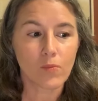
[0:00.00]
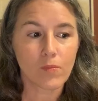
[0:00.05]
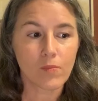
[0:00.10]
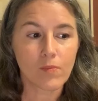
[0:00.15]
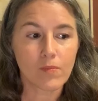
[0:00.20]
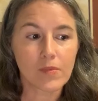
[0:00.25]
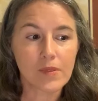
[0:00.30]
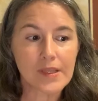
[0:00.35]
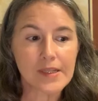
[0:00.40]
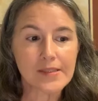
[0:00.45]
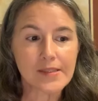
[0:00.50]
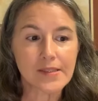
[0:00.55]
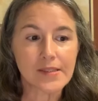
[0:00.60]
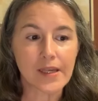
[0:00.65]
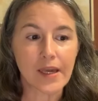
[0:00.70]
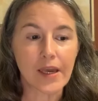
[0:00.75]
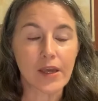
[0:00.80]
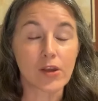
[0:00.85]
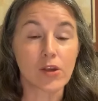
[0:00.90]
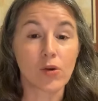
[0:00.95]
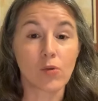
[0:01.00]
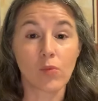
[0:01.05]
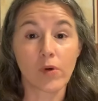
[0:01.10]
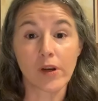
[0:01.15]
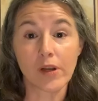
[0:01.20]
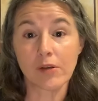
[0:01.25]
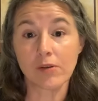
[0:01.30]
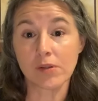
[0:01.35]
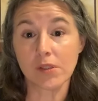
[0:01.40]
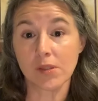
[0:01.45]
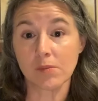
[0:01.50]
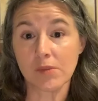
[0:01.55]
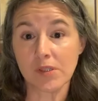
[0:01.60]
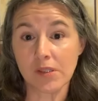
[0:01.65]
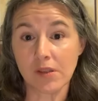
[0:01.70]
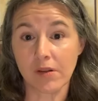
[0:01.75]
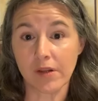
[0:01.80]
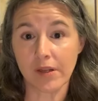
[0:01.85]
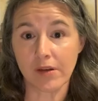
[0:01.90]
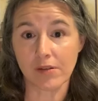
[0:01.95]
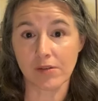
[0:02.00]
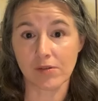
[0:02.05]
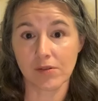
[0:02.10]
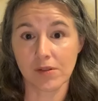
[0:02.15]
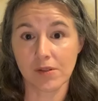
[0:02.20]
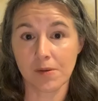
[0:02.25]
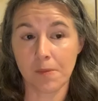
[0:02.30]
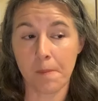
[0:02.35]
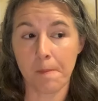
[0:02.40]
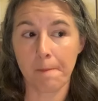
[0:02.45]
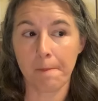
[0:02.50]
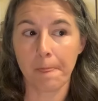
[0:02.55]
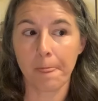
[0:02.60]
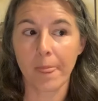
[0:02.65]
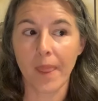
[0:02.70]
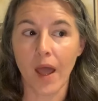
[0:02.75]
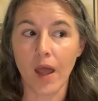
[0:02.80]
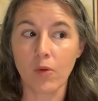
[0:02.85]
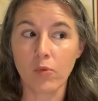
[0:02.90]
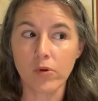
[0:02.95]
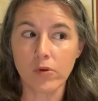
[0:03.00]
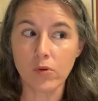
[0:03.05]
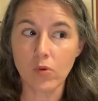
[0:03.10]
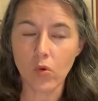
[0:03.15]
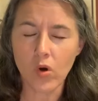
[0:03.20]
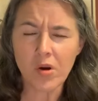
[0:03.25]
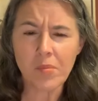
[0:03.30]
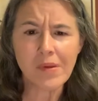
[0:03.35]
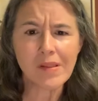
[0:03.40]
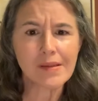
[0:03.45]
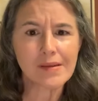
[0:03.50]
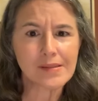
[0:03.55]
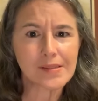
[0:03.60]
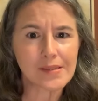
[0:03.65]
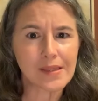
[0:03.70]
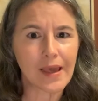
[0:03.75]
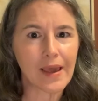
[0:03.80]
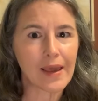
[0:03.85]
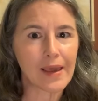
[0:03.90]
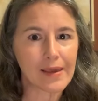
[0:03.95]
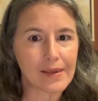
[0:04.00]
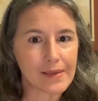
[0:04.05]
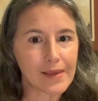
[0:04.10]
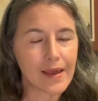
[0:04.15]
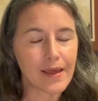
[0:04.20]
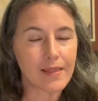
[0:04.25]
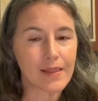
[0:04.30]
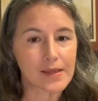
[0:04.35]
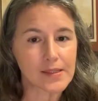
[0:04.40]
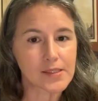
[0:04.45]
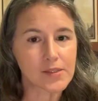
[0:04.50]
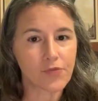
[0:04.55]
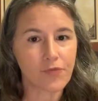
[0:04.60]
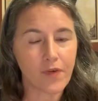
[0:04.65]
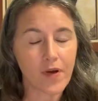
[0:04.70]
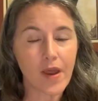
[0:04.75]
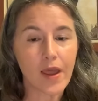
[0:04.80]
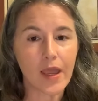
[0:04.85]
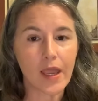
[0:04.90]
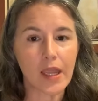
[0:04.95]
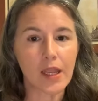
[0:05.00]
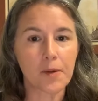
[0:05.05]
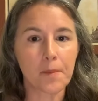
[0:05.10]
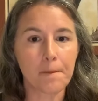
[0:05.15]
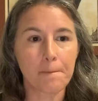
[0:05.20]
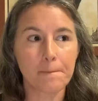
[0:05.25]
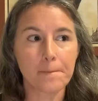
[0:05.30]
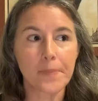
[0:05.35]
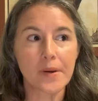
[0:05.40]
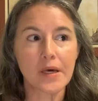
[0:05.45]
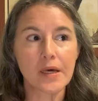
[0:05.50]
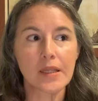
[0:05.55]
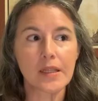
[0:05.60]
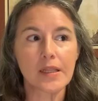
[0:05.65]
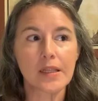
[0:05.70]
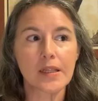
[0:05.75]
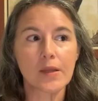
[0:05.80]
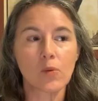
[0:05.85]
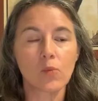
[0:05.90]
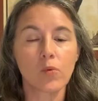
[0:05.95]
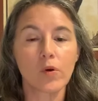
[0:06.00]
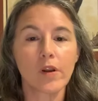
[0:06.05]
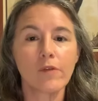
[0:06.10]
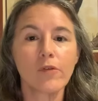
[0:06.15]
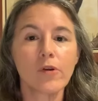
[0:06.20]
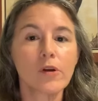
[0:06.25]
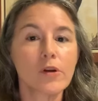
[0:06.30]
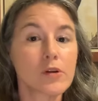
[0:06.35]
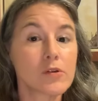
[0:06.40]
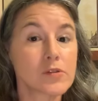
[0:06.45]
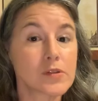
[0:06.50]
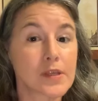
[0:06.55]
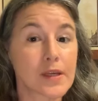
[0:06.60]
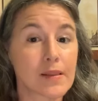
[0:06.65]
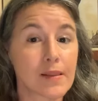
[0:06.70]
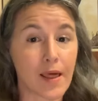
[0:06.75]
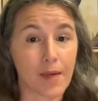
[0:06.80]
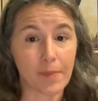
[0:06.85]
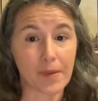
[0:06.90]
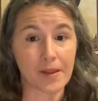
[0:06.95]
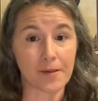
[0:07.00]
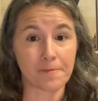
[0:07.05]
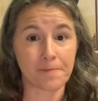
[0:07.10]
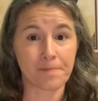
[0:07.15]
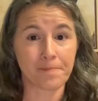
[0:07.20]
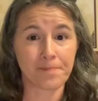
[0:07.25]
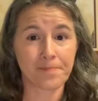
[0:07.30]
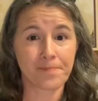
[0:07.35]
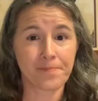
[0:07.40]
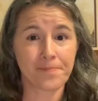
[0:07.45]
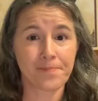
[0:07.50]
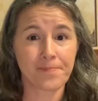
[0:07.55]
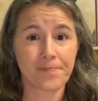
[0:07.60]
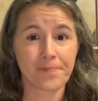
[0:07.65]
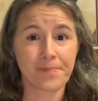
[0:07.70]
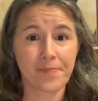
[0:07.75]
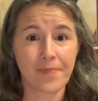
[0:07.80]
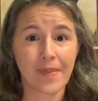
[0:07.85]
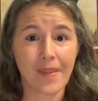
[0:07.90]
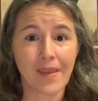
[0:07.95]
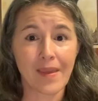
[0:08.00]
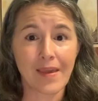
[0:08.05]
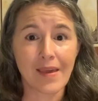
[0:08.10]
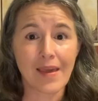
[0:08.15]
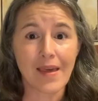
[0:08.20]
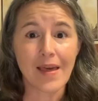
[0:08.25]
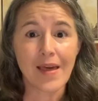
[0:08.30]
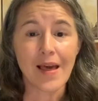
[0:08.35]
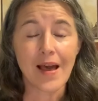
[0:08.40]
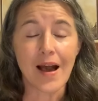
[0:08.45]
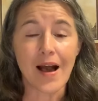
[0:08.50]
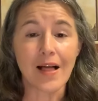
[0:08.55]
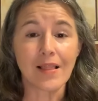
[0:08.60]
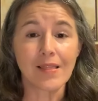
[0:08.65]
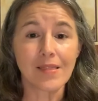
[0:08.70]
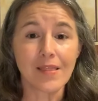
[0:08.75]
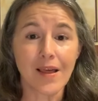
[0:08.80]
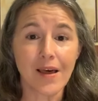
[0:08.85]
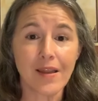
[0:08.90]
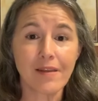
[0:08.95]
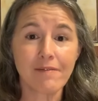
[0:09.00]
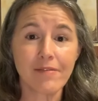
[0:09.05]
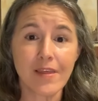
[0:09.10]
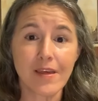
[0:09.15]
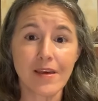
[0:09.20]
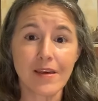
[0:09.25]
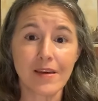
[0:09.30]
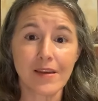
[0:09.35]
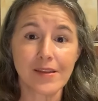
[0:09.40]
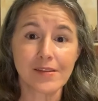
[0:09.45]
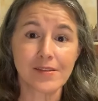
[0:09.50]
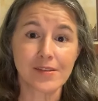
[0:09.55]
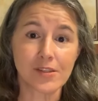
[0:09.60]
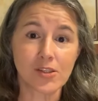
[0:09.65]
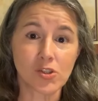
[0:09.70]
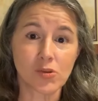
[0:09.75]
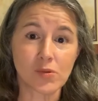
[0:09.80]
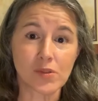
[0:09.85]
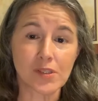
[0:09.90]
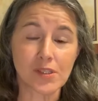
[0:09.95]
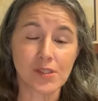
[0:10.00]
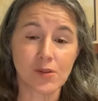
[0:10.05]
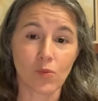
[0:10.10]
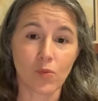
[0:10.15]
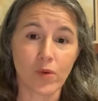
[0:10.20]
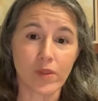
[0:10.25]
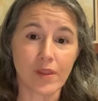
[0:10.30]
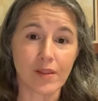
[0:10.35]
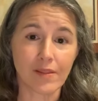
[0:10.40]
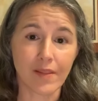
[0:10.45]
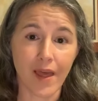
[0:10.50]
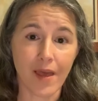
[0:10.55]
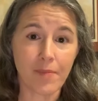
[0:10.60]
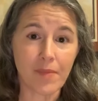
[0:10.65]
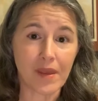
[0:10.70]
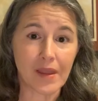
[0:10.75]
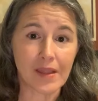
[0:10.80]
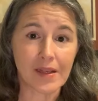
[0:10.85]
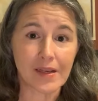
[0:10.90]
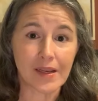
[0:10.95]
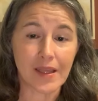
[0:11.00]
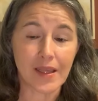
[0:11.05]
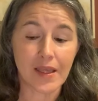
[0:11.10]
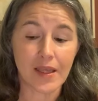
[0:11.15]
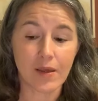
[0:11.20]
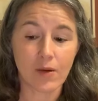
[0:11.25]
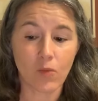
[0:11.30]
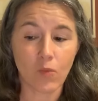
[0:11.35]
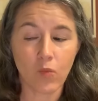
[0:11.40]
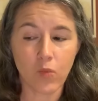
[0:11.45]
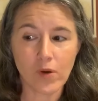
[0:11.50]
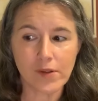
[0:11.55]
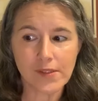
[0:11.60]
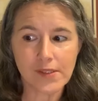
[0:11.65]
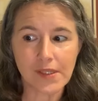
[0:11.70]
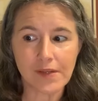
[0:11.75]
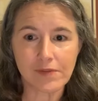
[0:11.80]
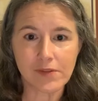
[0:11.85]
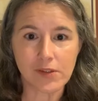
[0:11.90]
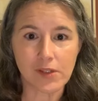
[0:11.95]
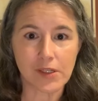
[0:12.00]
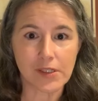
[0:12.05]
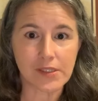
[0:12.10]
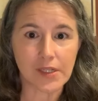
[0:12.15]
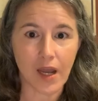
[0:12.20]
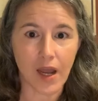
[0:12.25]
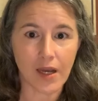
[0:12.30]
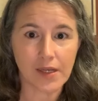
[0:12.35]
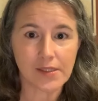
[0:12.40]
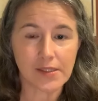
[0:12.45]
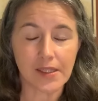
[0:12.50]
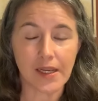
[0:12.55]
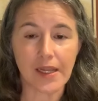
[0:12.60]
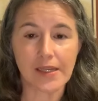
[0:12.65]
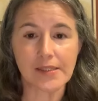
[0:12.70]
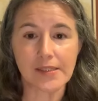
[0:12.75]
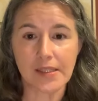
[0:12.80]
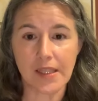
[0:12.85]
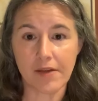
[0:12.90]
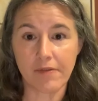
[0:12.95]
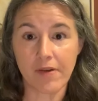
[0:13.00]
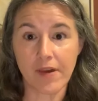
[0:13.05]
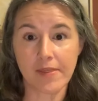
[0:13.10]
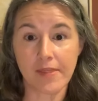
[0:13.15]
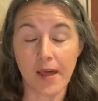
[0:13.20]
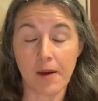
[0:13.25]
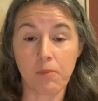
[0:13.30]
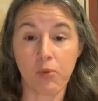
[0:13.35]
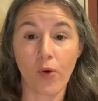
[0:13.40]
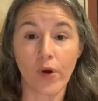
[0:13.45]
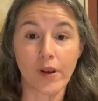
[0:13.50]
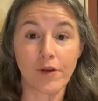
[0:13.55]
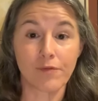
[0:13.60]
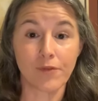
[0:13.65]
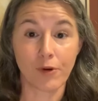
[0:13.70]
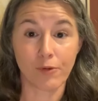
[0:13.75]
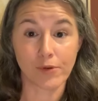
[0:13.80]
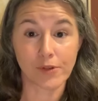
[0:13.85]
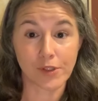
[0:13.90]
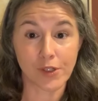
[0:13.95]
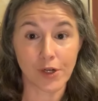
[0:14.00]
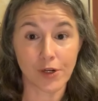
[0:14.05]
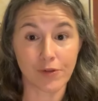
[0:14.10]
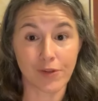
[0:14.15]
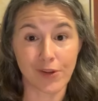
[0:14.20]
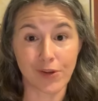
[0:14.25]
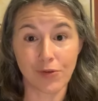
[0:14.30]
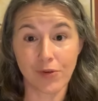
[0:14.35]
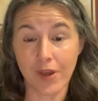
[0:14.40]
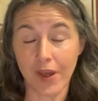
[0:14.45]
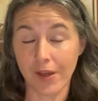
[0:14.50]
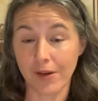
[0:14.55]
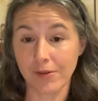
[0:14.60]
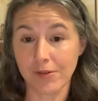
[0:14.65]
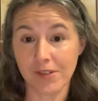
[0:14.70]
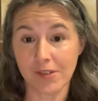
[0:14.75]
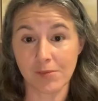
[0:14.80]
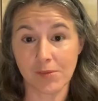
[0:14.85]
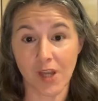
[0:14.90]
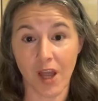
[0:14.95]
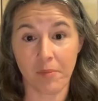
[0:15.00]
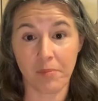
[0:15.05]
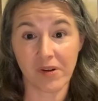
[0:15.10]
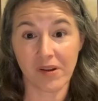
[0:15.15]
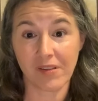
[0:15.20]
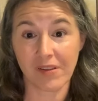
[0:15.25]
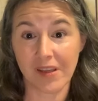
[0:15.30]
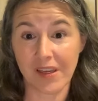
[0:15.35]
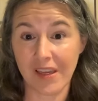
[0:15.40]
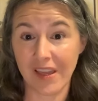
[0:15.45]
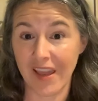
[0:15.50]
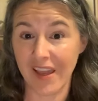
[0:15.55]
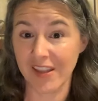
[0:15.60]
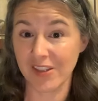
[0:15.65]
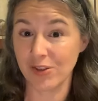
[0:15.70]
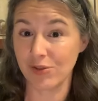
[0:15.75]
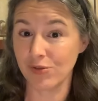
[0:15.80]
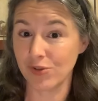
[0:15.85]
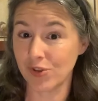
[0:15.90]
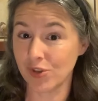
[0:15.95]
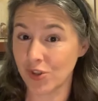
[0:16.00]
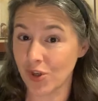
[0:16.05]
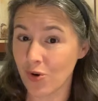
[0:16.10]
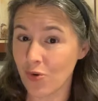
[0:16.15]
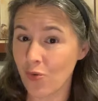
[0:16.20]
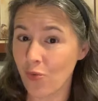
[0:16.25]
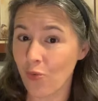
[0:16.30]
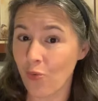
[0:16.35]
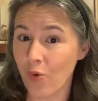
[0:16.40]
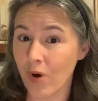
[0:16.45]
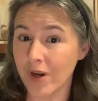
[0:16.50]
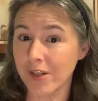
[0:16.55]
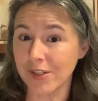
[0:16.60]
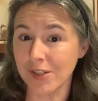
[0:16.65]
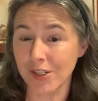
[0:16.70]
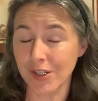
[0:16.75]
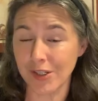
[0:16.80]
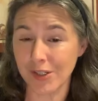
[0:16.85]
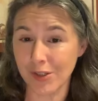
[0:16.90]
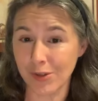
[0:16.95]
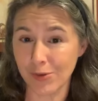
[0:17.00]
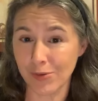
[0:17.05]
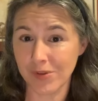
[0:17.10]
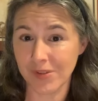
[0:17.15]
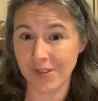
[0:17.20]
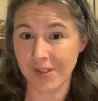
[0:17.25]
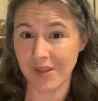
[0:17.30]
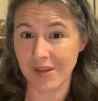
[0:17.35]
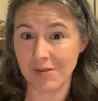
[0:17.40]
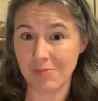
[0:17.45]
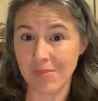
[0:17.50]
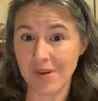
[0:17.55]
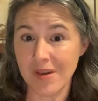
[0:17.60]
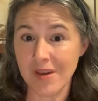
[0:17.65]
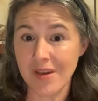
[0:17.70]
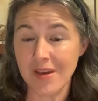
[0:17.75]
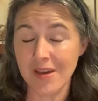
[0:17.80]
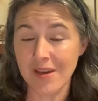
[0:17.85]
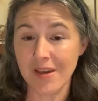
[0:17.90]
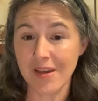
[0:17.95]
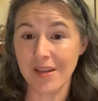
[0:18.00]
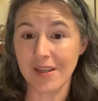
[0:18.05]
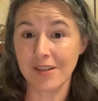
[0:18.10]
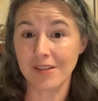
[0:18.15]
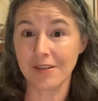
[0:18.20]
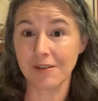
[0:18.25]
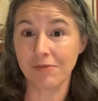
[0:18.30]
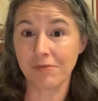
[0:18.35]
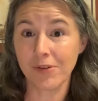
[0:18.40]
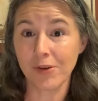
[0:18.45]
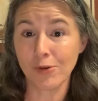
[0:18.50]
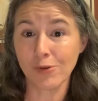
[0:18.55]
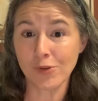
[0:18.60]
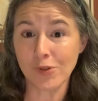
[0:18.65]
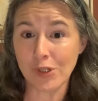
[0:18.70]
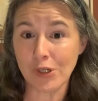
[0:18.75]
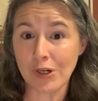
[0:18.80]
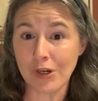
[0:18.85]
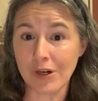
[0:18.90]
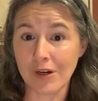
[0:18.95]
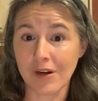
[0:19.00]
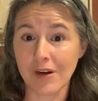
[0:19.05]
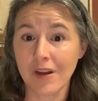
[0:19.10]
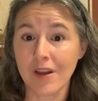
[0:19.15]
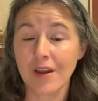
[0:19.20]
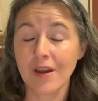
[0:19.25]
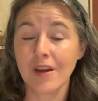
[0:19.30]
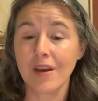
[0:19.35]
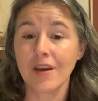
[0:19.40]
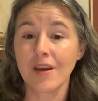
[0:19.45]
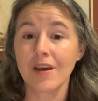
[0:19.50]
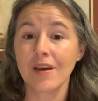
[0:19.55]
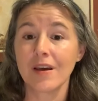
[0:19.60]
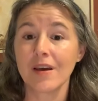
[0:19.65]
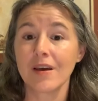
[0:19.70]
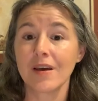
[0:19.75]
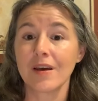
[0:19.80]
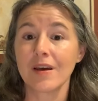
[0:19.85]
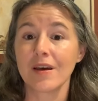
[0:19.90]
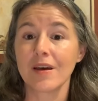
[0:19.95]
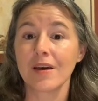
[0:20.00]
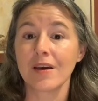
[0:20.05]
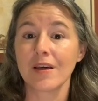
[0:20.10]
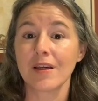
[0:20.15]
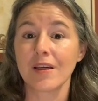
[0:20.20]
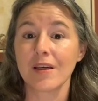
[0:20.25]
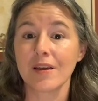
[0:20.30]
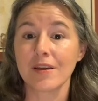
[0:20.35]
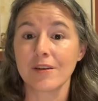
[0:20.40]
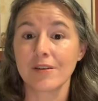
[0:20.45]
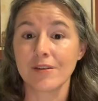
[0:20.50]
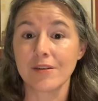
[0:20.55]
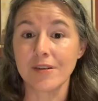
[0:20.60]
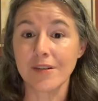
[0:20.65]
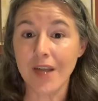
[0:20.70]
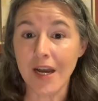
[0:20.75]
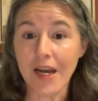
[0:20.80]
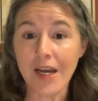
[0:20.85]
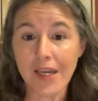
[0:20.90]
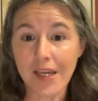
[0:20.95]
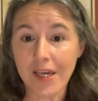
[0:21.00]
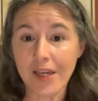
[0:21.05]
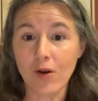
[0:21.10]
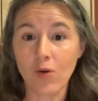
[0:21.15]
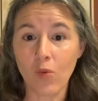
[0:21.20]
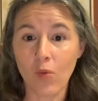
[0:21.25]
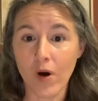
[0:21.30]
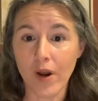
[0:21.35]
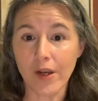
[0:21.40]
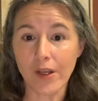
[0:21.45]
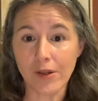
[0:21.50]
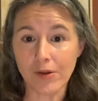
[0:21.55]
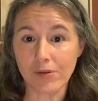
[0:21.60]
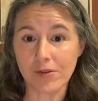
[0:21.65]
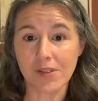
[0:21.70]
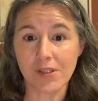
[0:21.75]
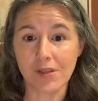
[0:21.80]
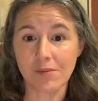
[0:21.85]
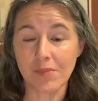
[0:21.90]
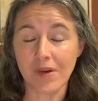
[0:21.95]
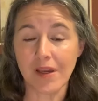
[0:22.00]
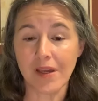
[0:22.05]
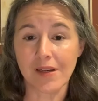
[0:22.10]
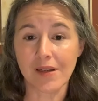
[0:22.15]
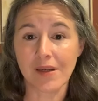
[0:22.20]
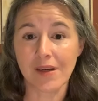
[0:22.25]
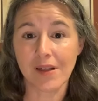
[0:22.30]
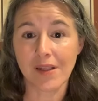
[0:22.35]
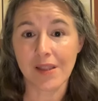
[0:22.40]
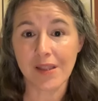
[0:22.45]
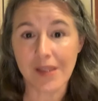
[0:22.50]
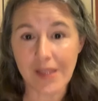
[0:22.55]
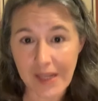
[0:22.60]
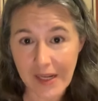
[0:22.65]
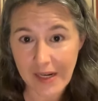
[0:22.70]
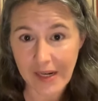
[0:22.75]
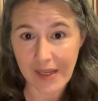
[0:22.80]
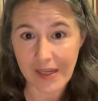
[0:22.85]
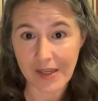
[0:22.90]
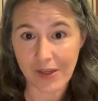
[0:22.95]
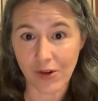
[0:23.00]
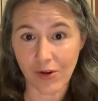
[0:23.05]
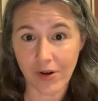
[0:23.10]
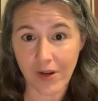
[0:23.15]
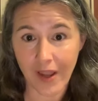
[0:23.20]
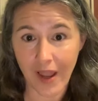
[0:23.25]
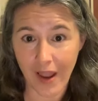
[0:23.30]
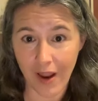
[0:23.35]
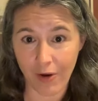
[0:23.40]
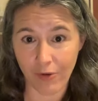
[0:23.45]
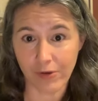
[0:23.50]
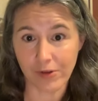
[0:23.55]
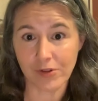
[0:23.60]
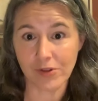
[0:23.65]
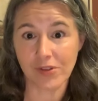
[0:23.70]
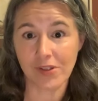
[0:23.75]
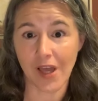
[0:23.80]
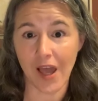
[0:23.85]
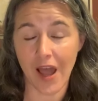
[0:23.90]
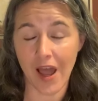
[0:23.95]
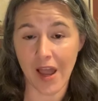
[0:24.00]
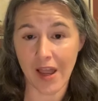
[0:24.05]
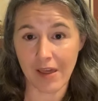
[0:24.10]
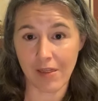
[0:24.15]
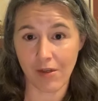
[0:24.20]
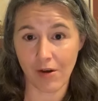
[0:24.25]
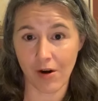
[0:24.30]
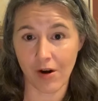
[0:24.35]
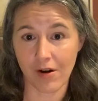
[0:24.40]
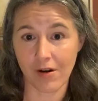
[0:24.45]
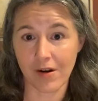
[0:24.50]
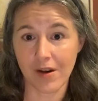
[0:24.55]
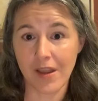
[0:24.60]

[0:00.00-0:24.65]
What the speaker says: let's say you want to use them as cleaners. I would normally say, yeah, that's fine, but what if you're using lemon? A lot of the constituents within lemon, once they've started to oxidize and they've hit that point of no return that you can't use them topically, and you don't want to use them in a diffuser, you're not going to want to use them in cleaning your counters either.